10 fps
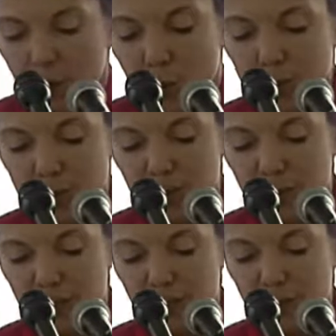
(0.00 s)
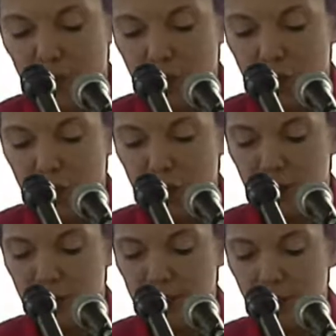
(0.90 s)
Women's Rights Without
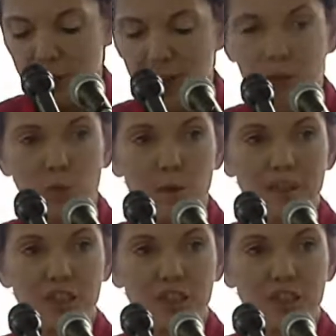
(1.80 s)
Frontiers has learned that a woman